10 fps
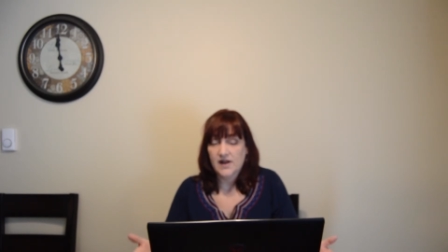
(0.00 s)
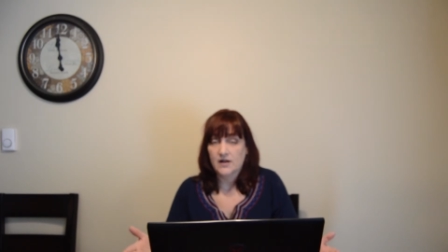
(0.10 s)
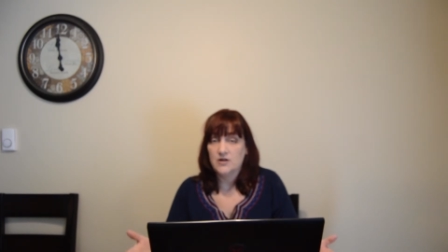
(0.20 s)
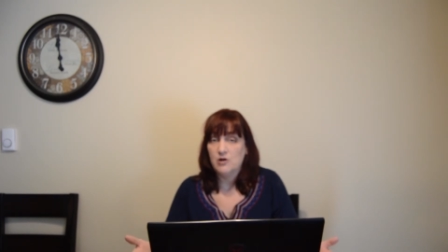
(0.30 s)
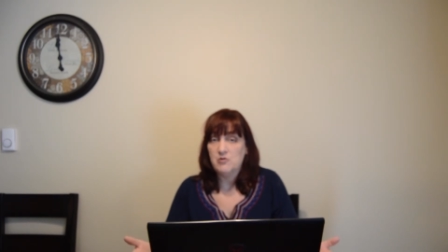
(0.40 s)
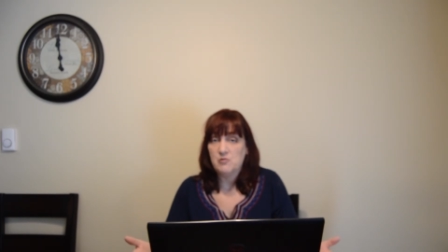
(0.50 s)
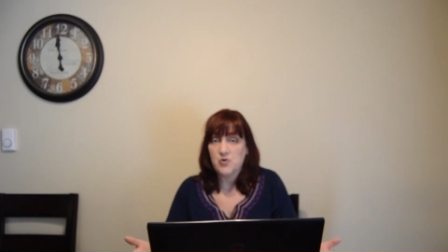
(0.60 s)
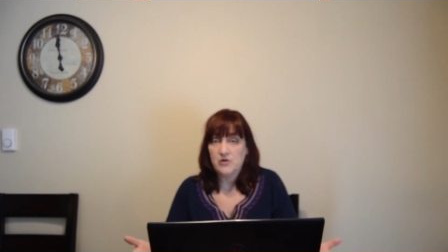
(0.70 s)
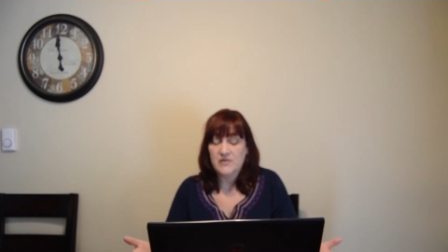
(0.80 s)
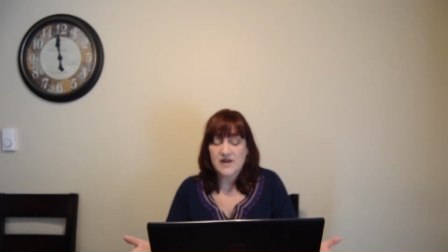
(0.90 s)
And global
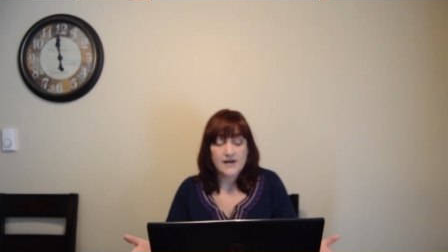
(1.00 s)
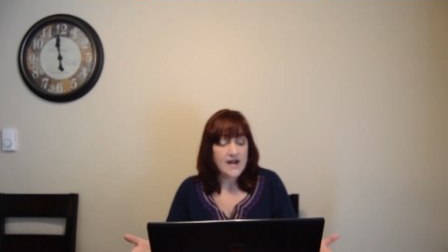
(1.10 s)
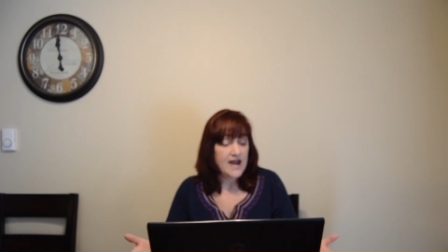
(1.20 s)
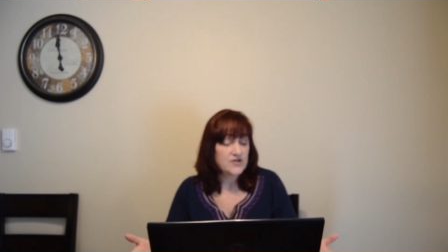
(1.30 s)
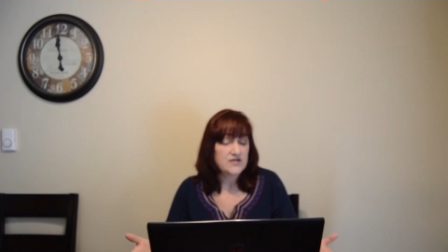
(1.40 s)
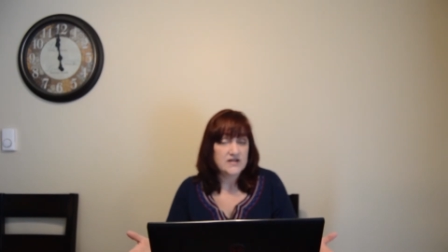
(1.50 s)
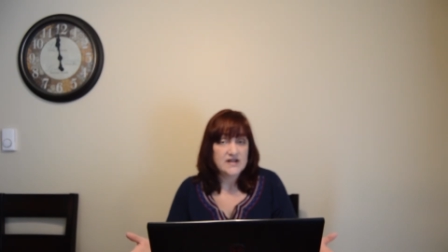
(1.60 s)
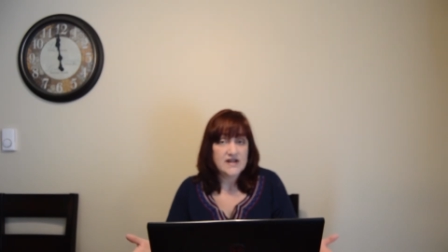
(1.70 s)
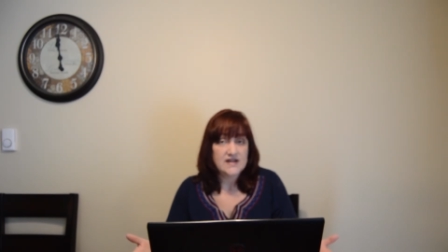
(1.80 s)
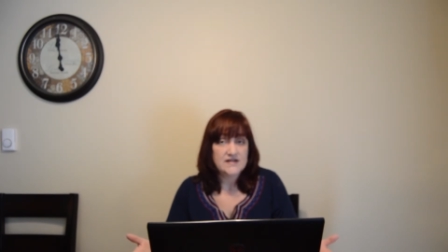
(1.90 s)
warming
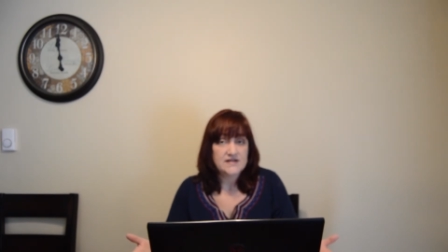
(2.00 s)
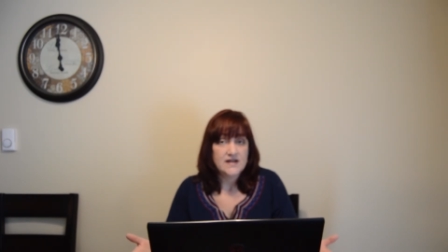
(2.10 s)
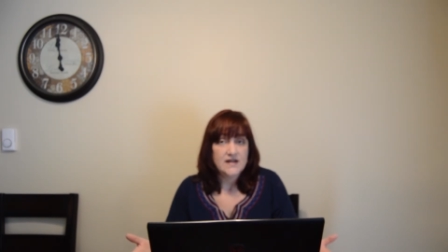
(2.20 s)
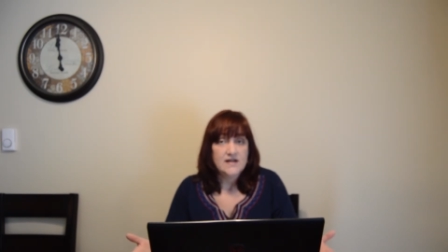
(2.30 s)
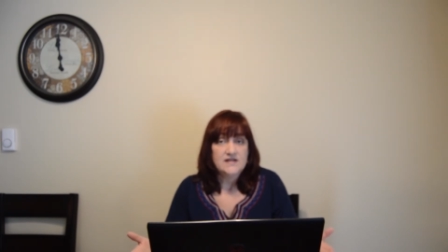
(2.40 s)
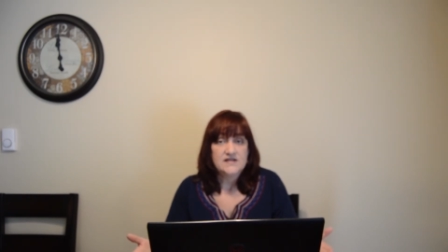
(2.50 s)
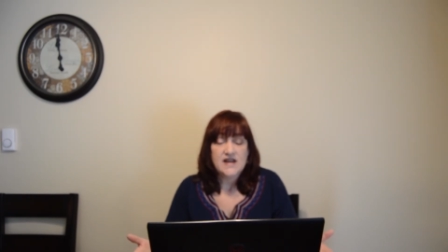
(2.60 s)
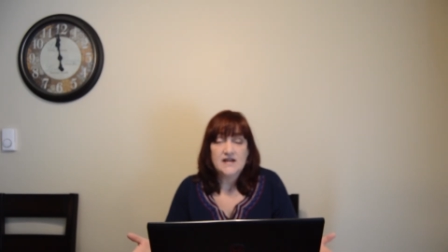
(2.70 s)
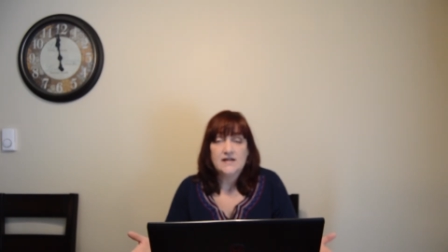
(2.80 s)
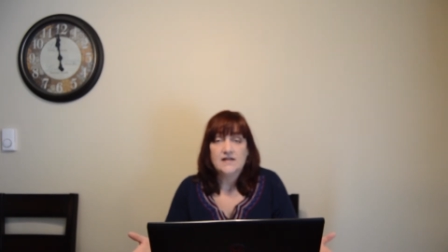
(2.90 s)
actually is
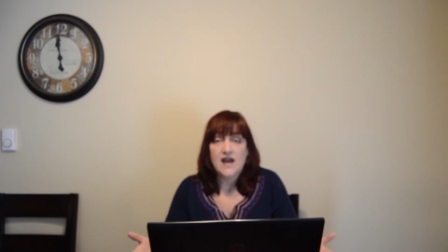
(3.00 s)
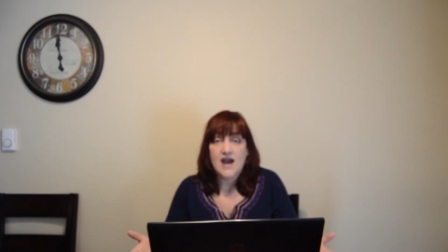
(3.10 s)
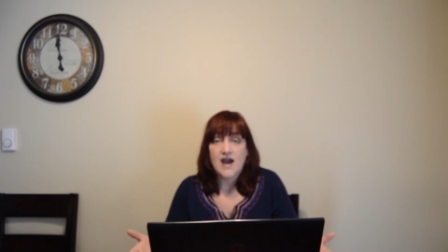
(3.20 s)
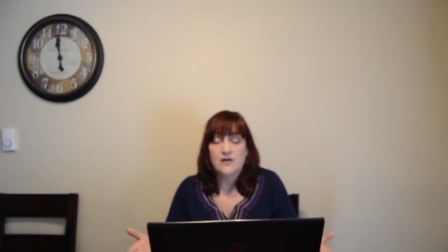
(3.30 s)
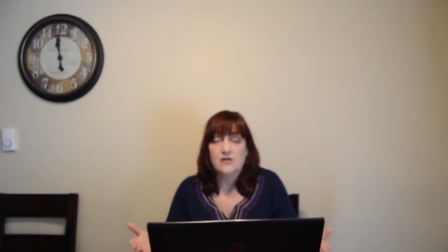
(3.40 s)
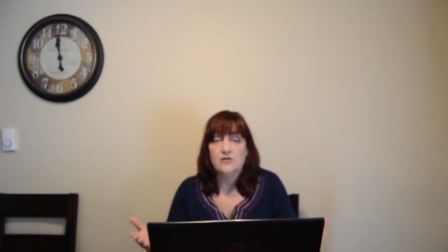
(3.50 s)
stating that